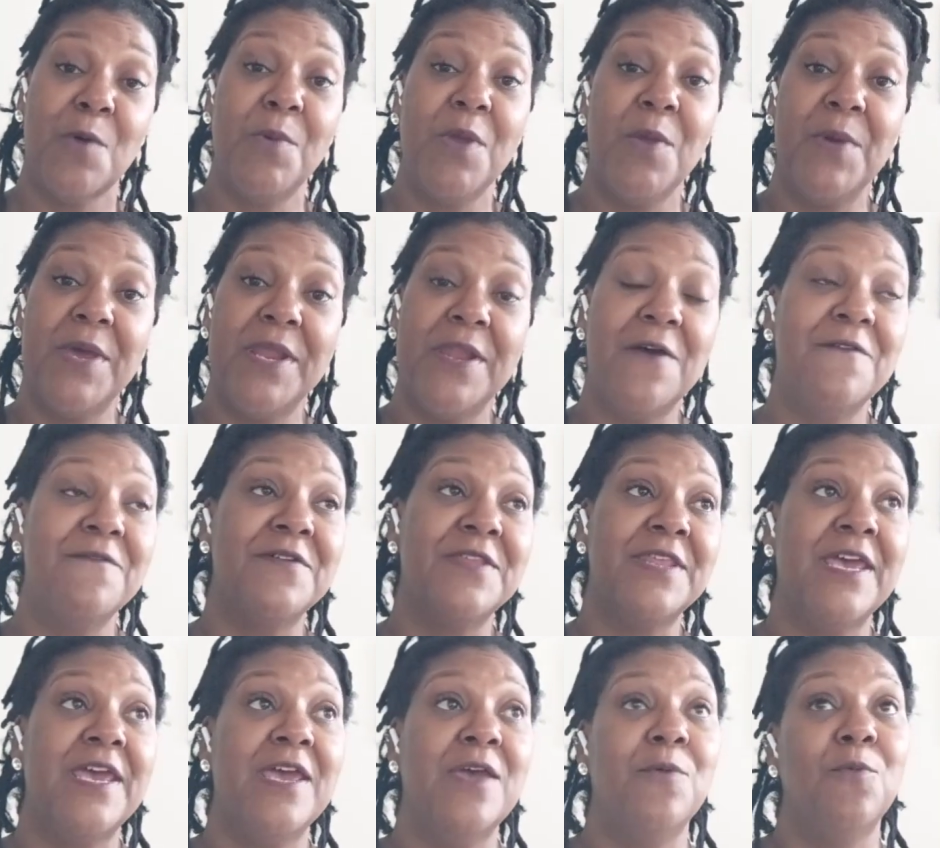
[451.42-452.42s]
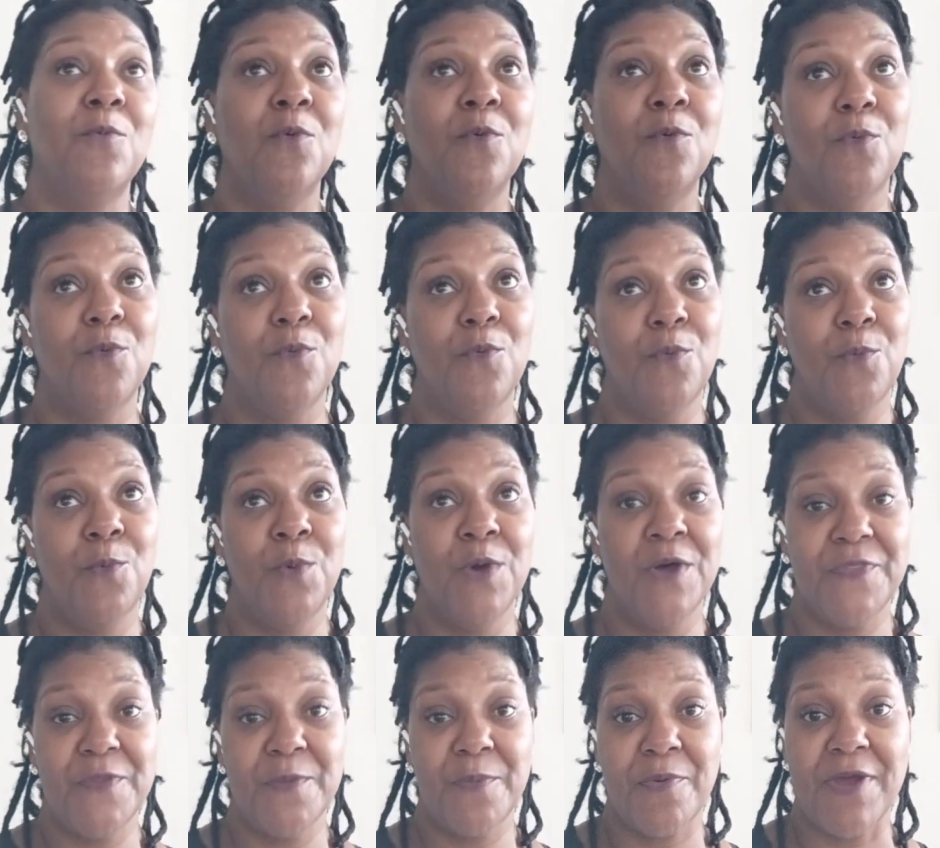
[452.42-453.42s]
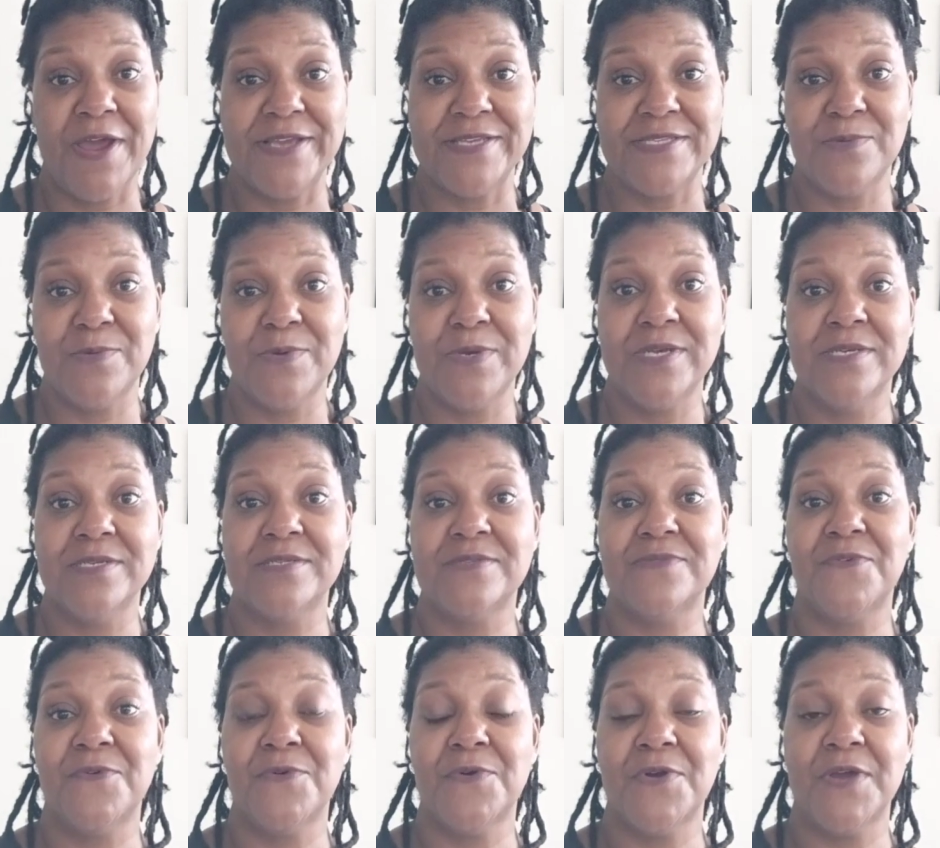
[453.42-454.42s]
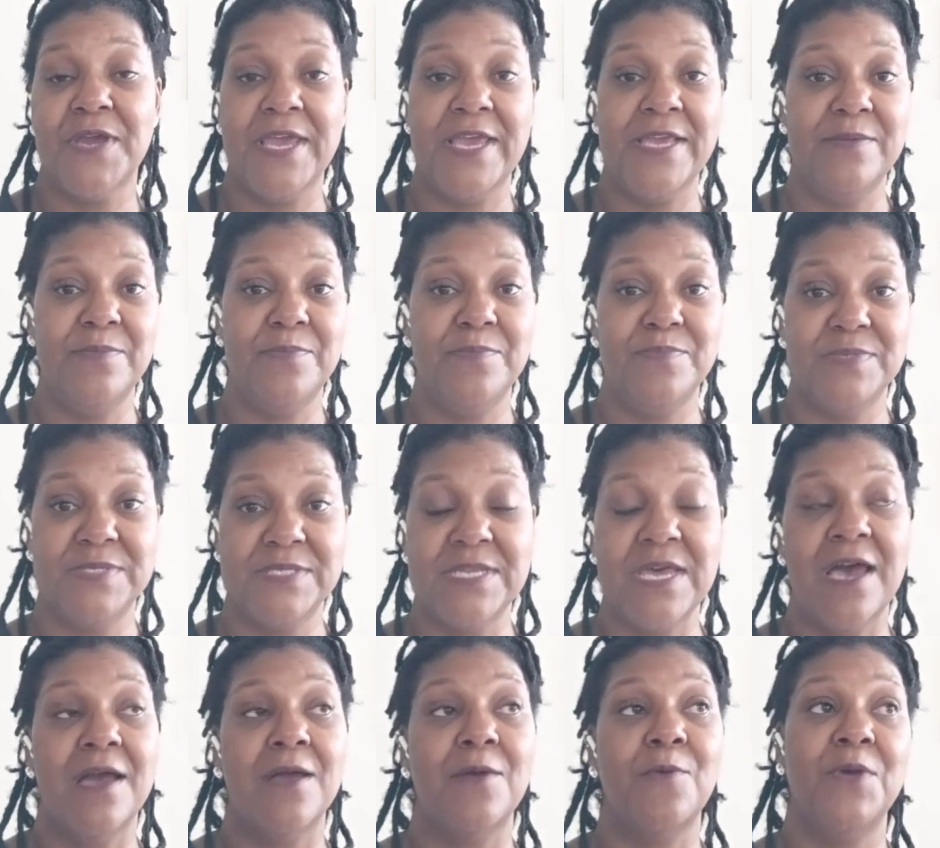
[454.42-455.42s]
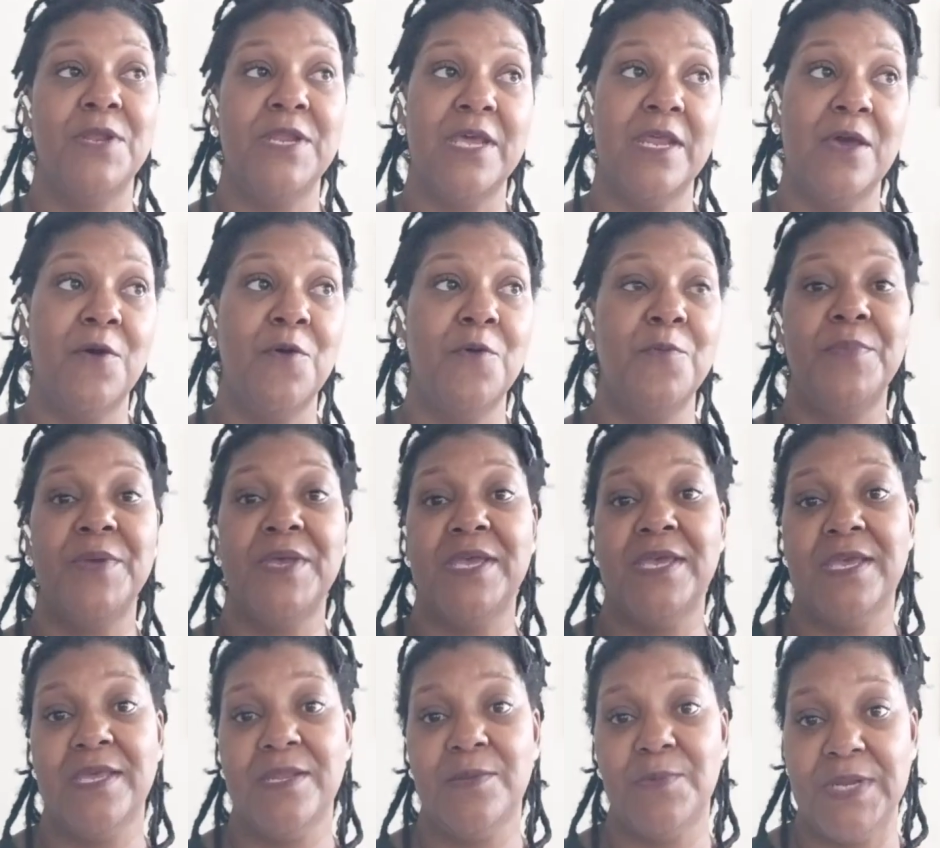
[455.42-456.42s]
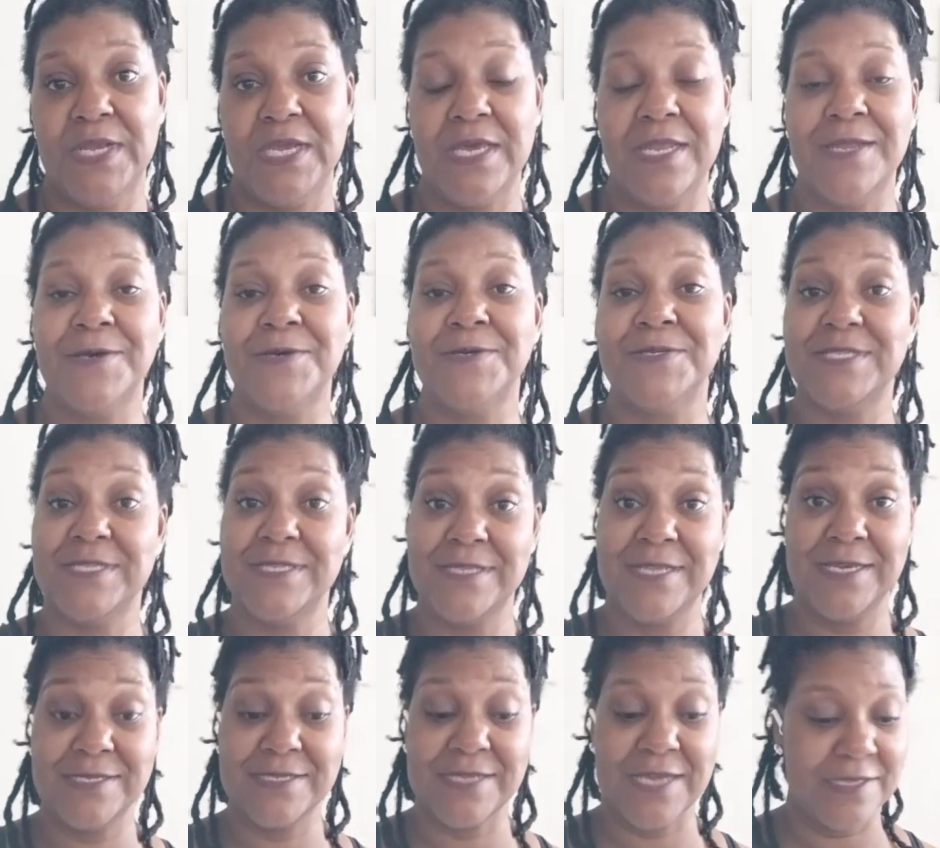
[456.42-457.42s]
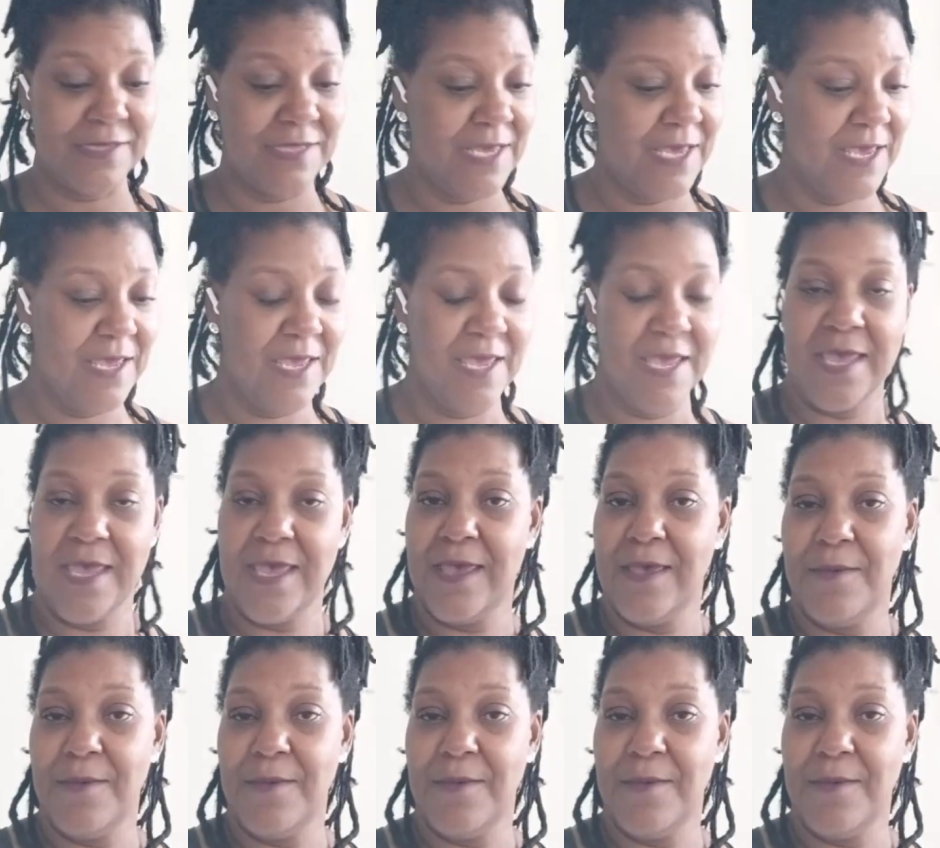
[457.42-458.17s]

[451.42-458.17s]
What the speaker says: So we went over that, what the price was for a stock when it opened, when it closed, and things like that.